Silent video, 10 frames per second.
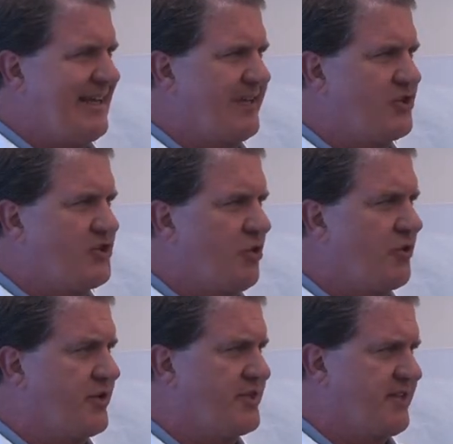in the
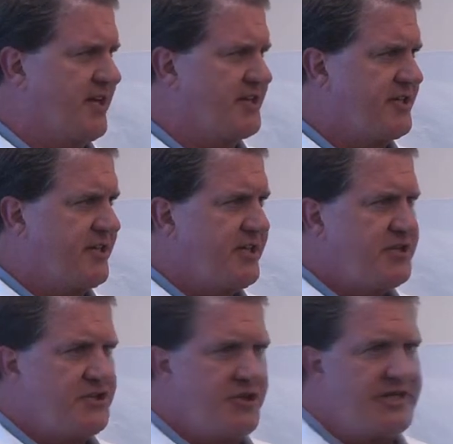shoulder is such.
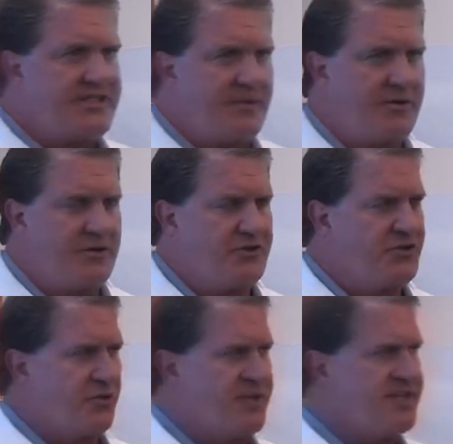So you get someone who's
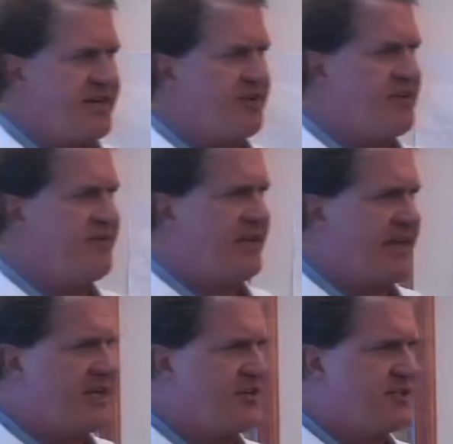3 standard
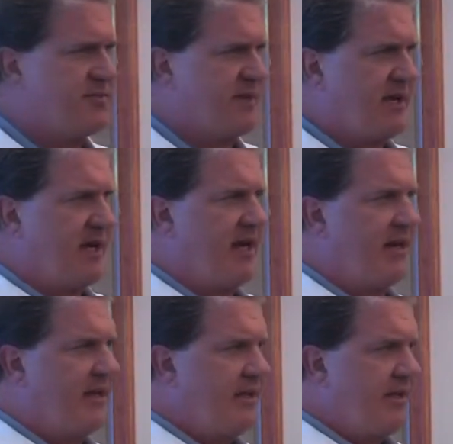deviations
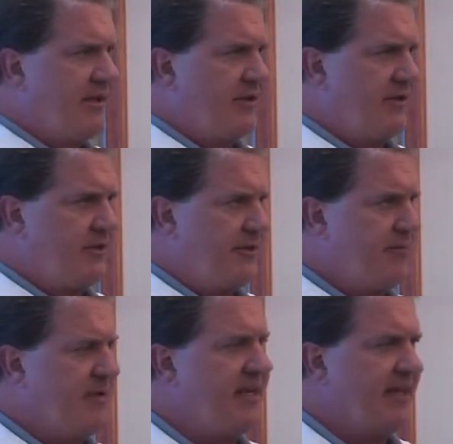beyond, you know,
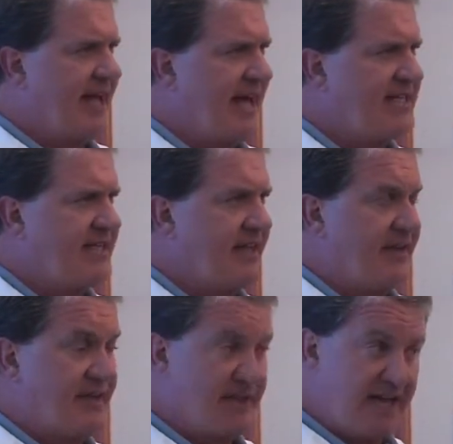the mean laxity, they
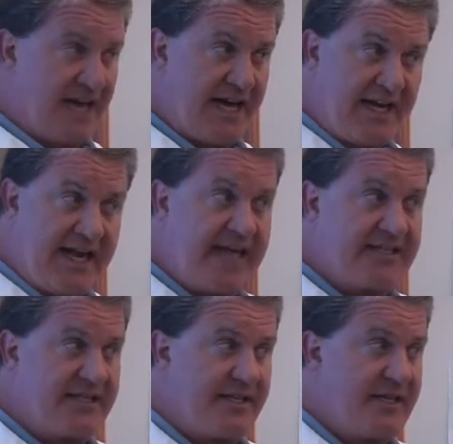have a lot of
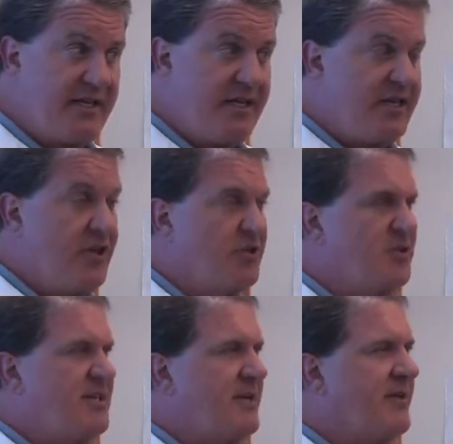laxity. You know, so
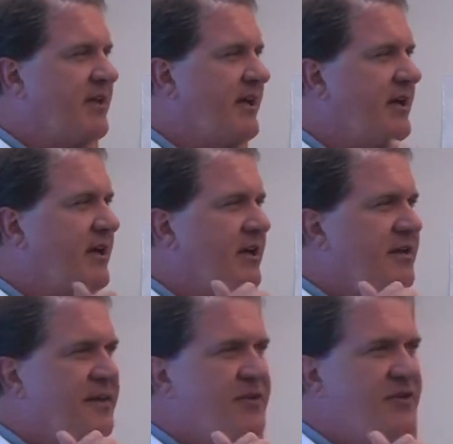typically
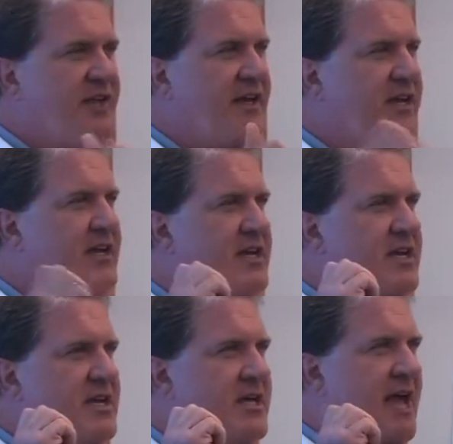you're thinking
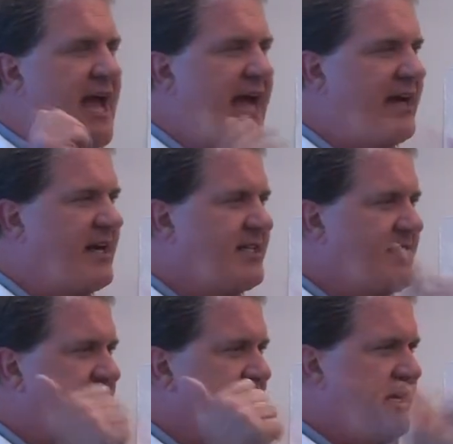
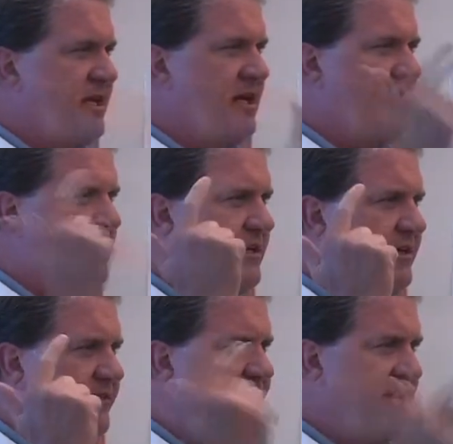adolescent, young,
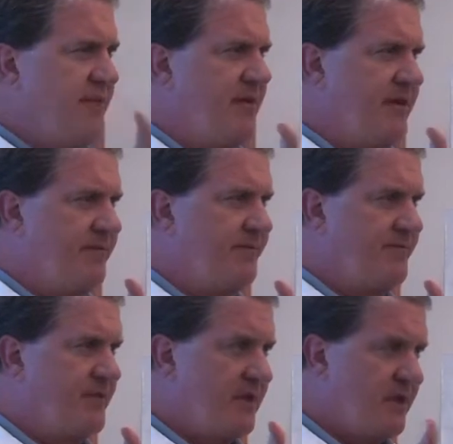female.
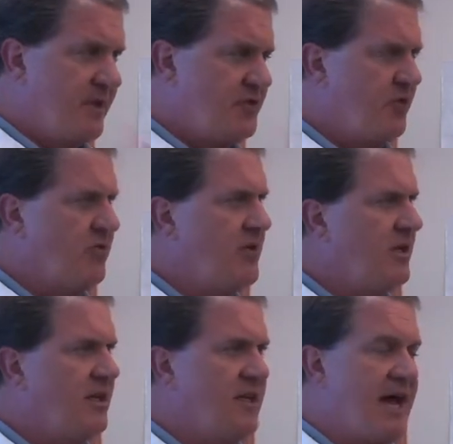So
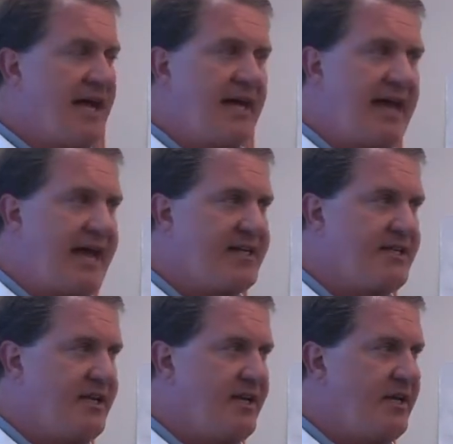a lot of
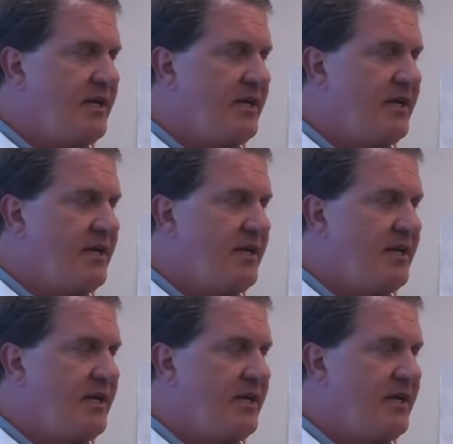laxity,